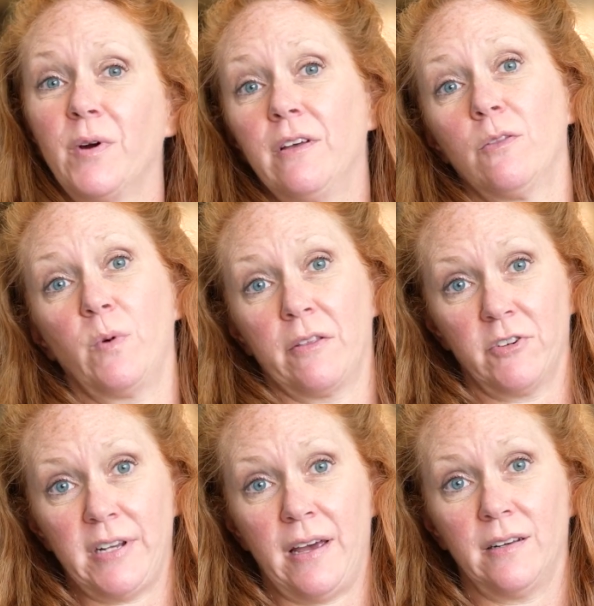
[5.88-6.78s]
with
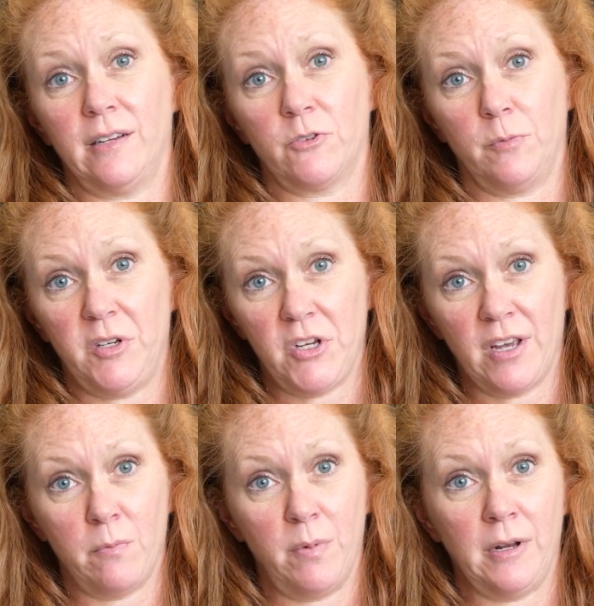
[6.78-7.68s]
Weathertech Distribution
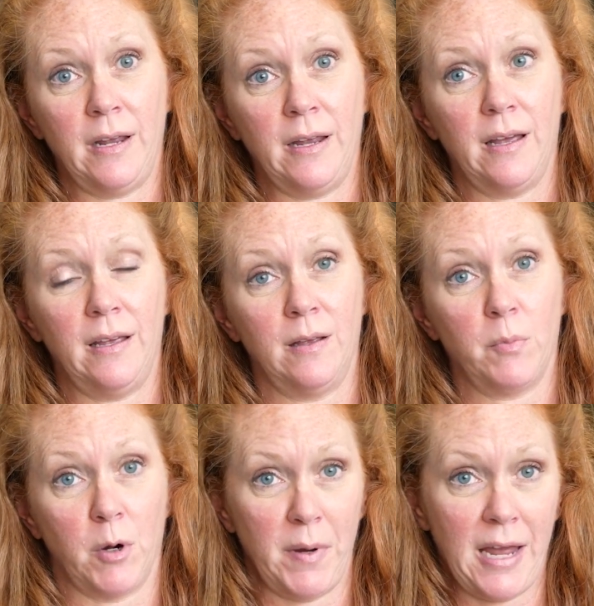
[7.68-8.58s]
Company
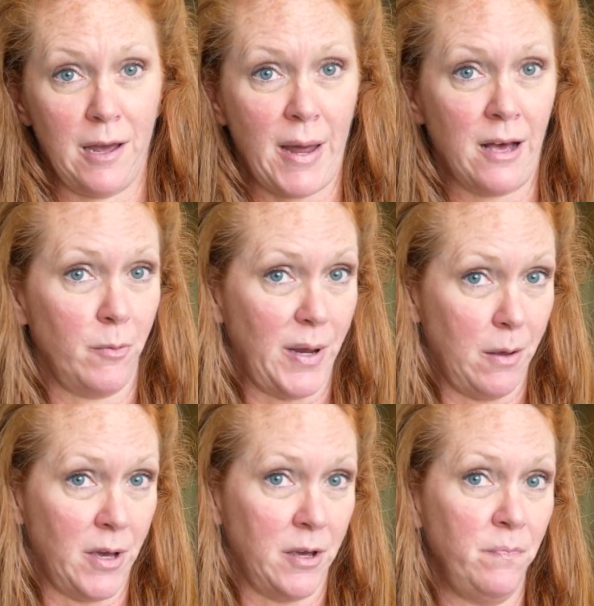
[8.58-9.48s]
in Birmingham,
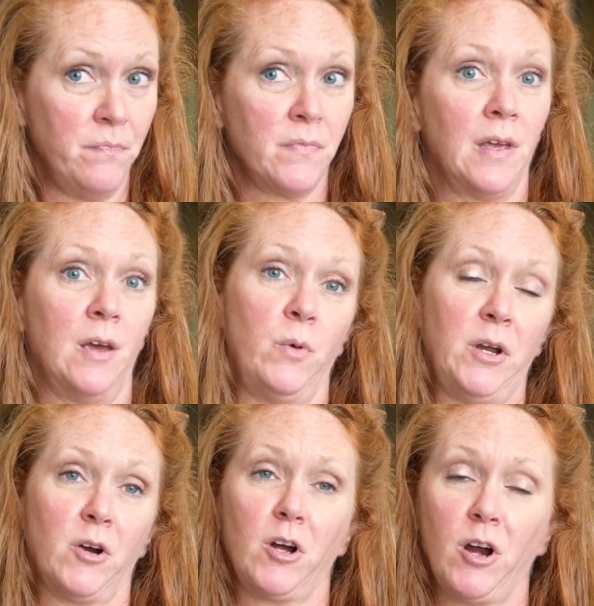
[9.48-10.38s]
Alabama, and
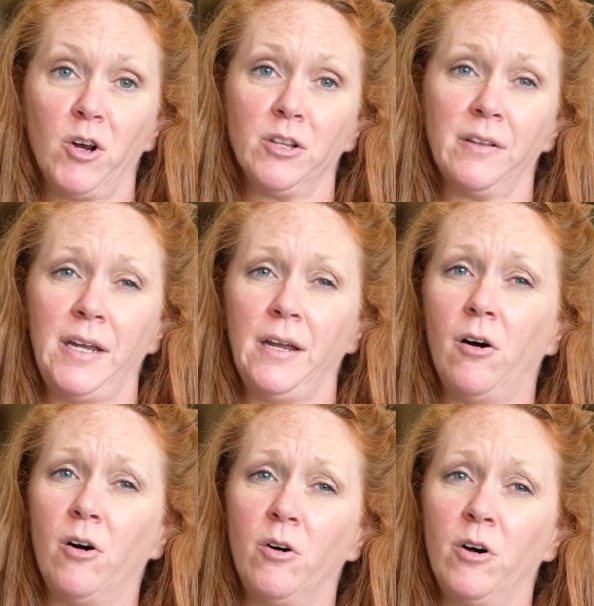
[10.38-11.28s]
we are currently
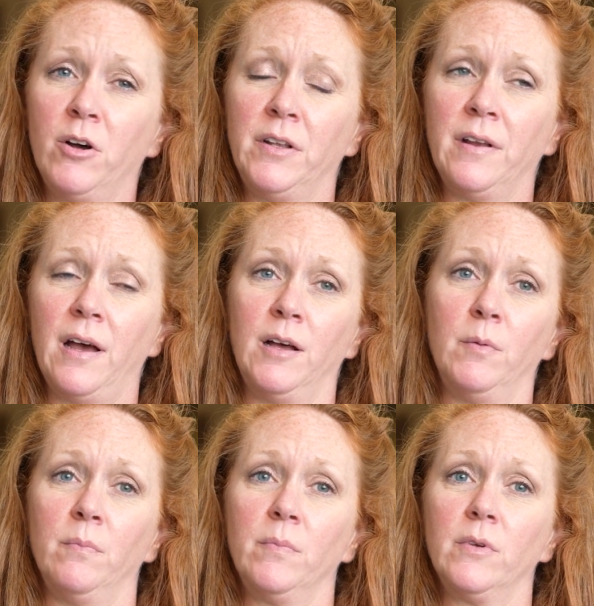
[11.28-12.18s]
on
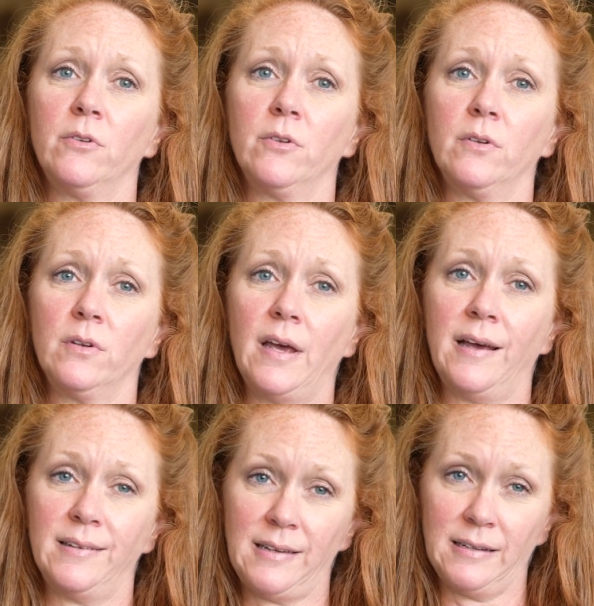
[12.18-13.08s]

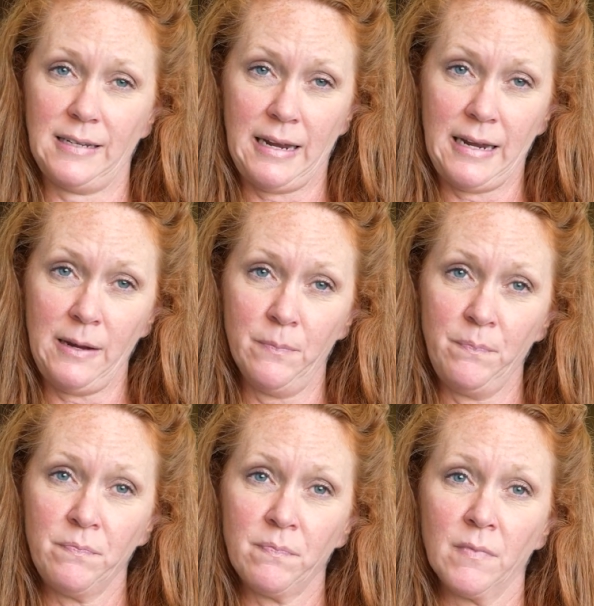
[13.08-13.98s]
SX.e,
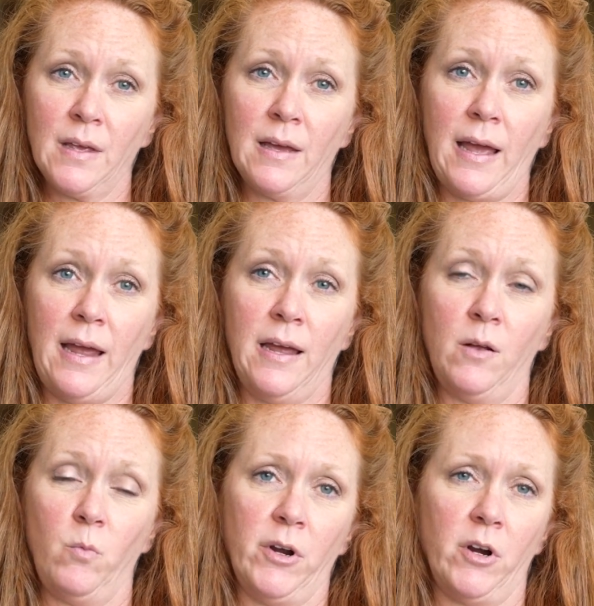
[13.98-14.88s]

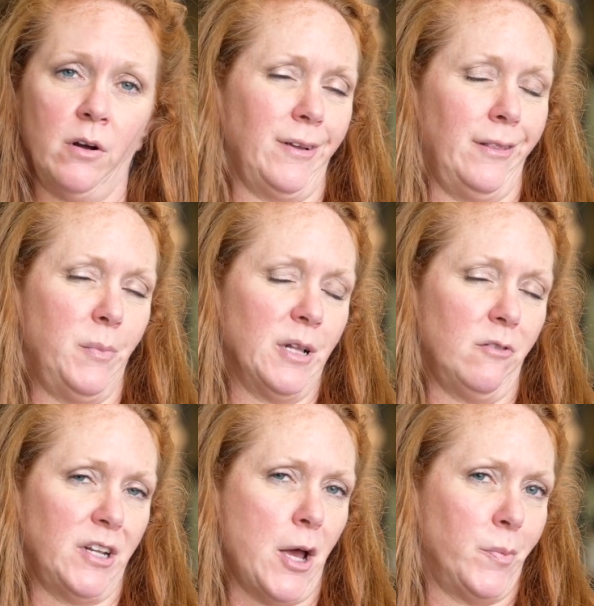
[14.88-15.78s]
and we're in the middle
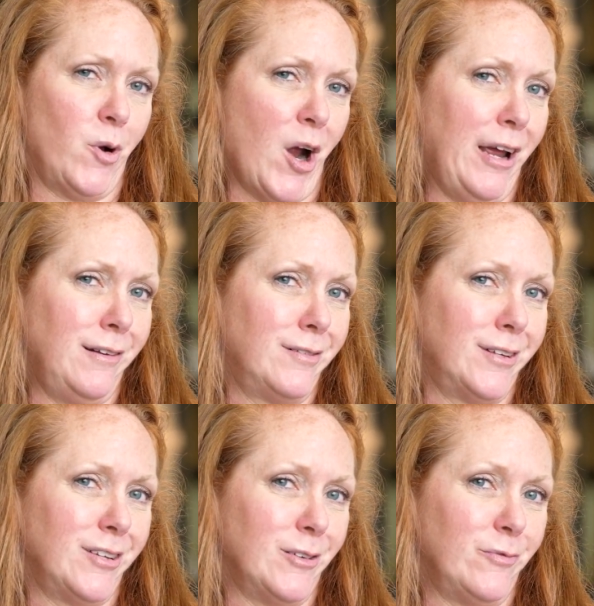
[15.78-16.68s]
of an upgrade
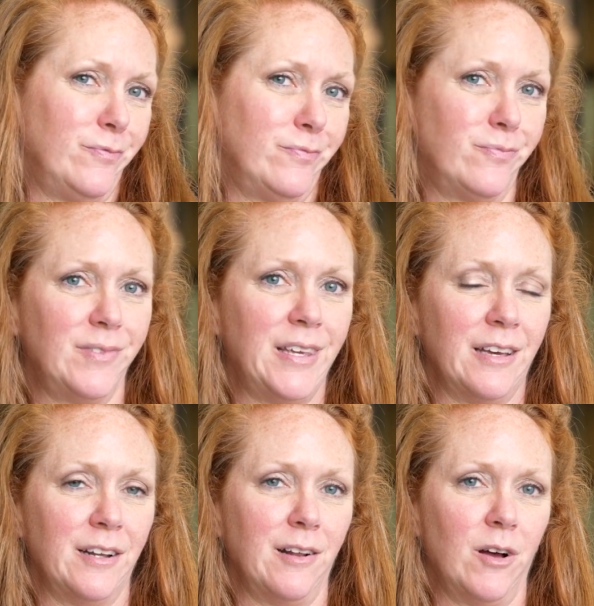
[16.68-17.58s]
to
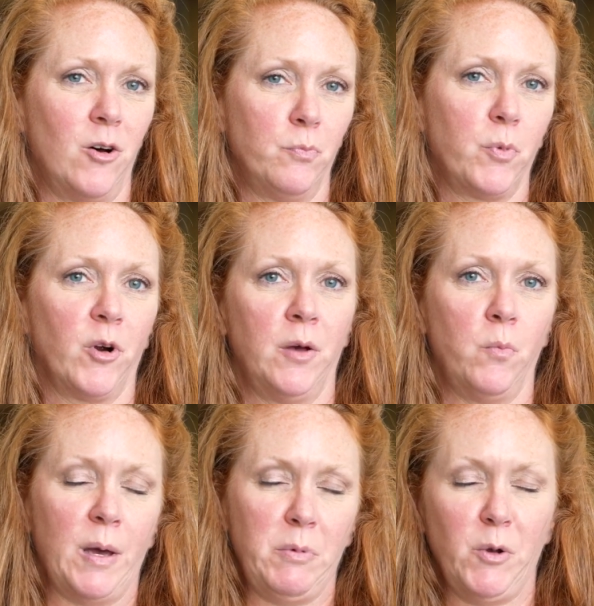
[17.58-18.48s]
get
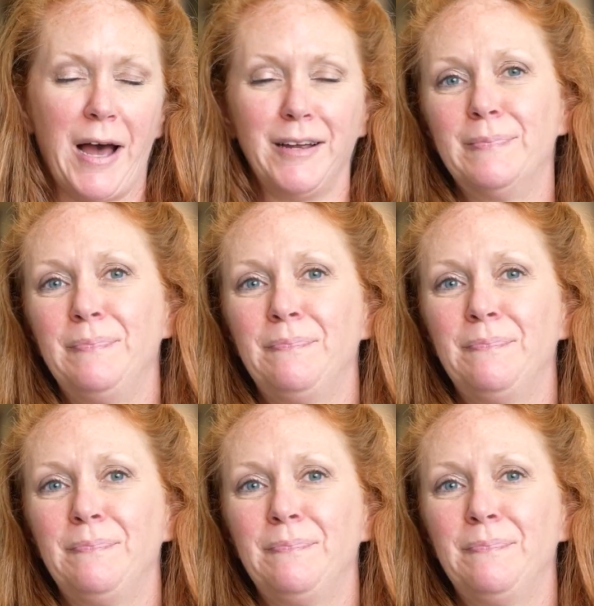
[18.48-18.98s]
on-prem web UI.